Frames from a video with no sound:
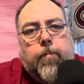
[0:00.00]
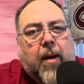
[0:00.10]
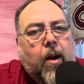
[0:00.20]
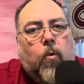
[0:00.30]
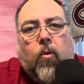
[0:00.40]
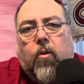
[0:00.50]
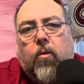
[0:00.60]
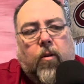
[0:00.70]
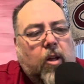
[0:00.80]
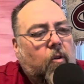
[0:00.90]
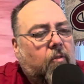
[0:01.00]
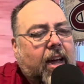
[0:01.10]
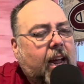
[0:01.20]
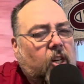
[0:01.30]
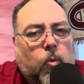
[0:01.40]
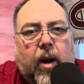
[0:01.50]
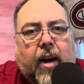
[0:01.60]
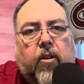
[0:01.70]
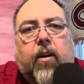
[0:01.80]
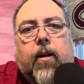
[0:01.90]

Payroll, financial, whatever.